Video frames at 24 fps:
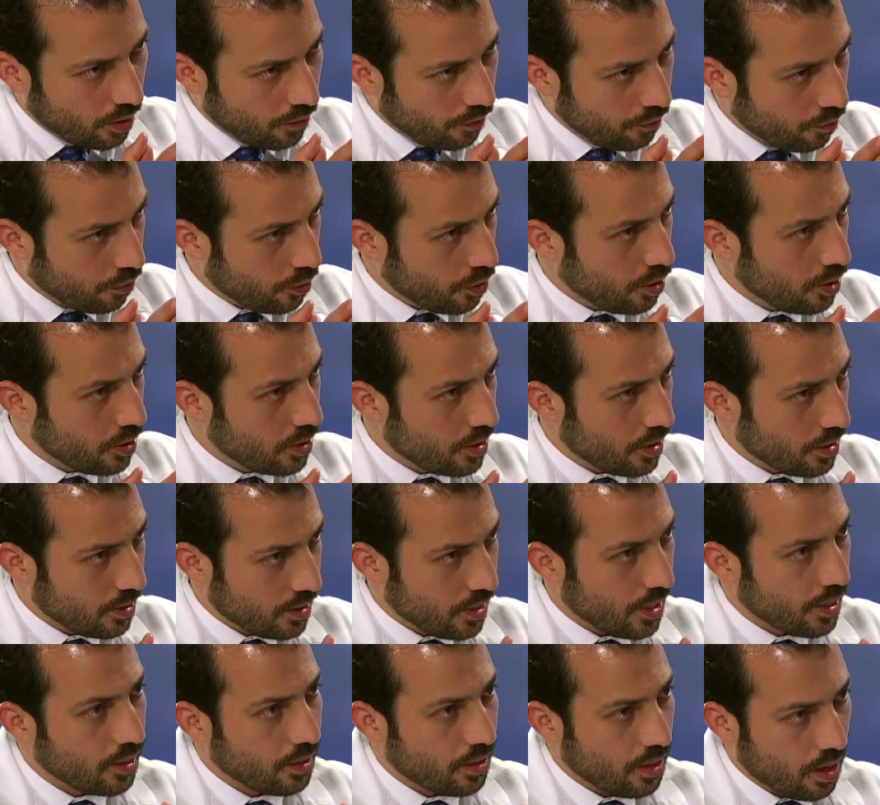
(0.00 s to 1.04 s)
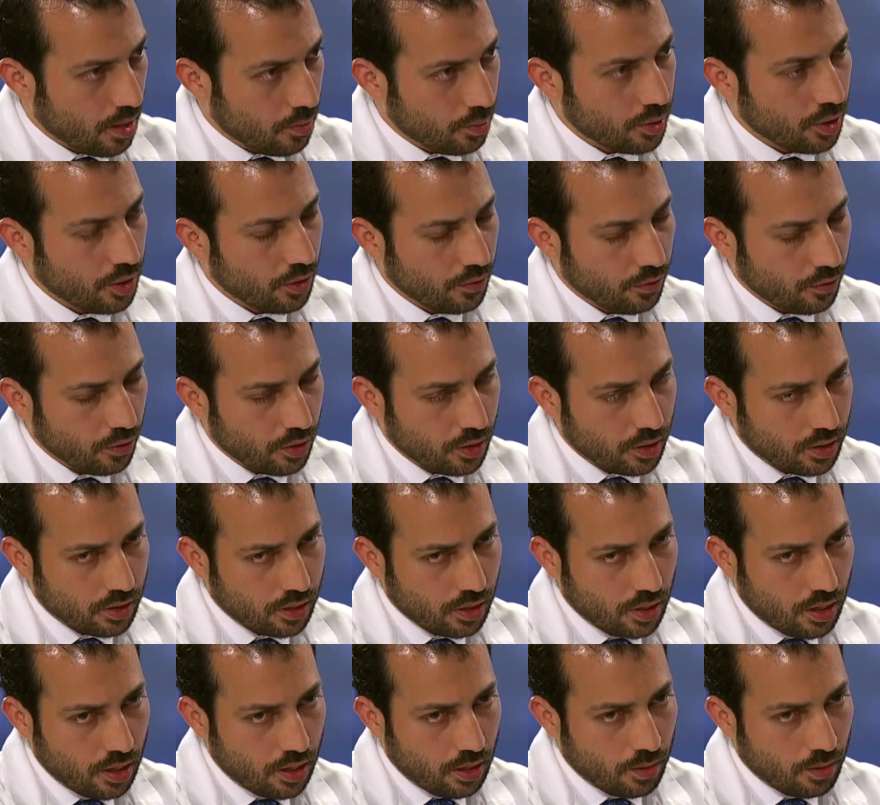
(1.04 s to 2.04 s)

the first and second option first.